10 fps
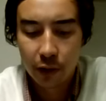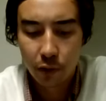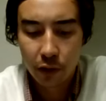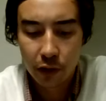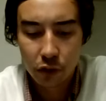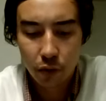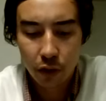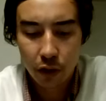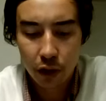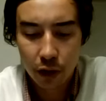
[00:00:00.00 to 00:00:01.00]
they they just
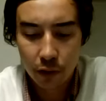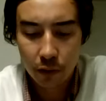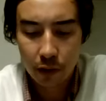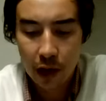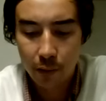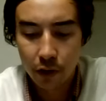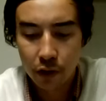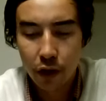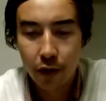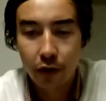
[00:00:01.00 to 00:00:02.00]
want to know how
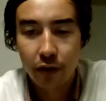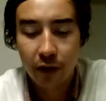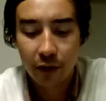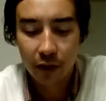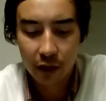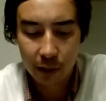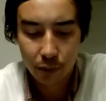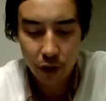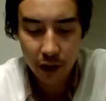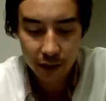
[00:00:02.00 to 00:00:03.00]
much longer they're going to
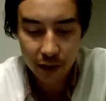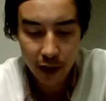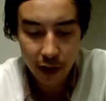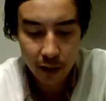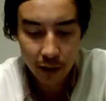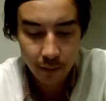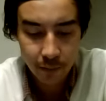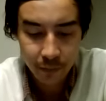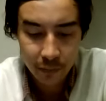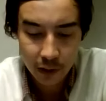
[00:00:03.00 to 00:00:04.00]
keep rates higher.
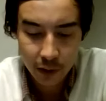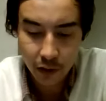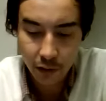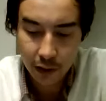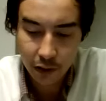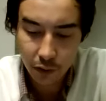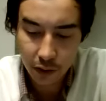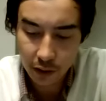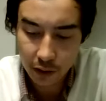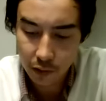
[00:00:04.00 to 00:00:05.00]
So that's
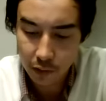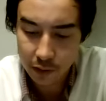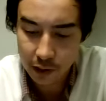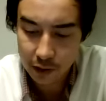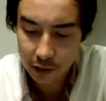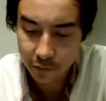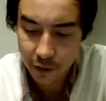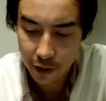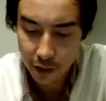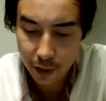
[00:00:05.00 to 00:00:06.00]
what he was
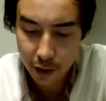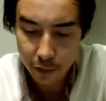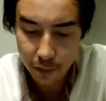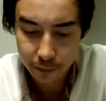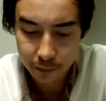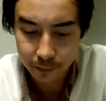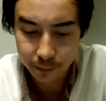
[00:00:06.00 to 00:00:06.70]
testifying about.